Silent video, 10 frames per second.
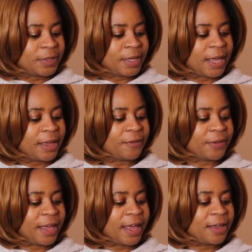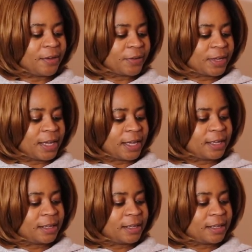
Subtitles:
Okay.